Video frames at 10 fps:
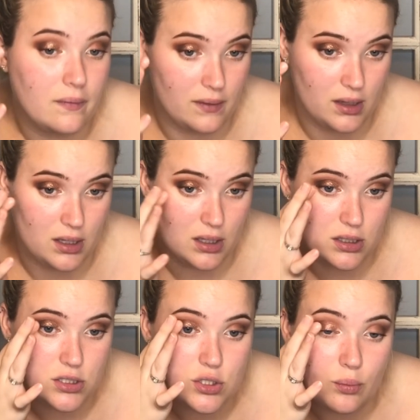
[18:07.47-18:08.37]
And then
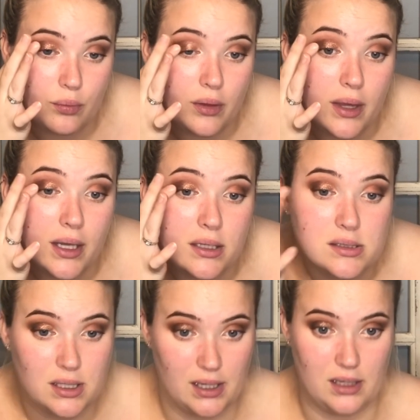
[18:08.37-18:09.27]
to
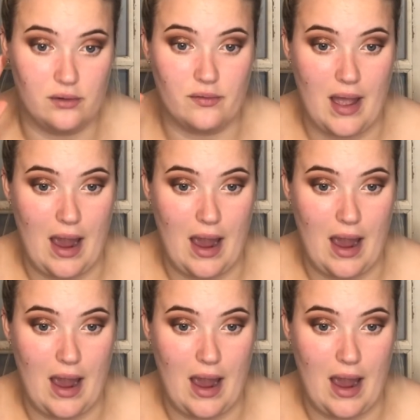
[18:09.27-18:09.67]
blend kind of